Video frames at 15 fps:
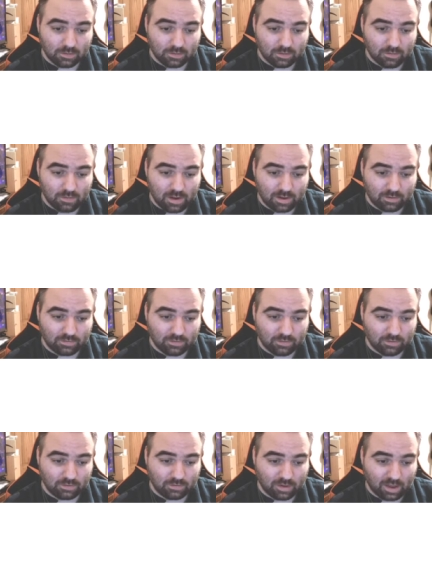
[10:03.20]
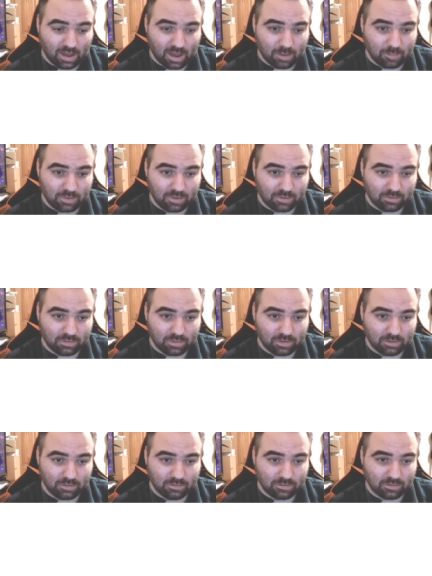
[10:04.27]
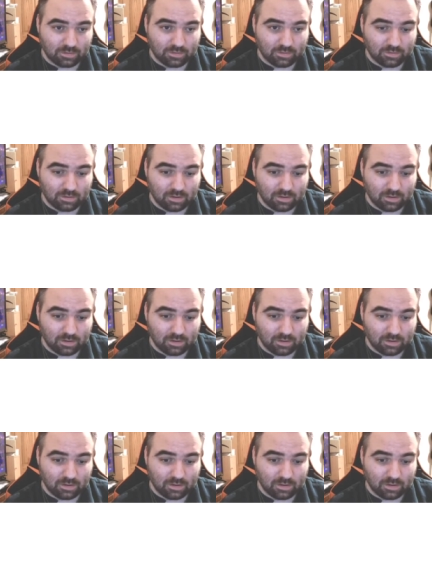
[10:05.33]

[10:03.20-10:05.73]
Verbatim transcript: You're actually just copying things, and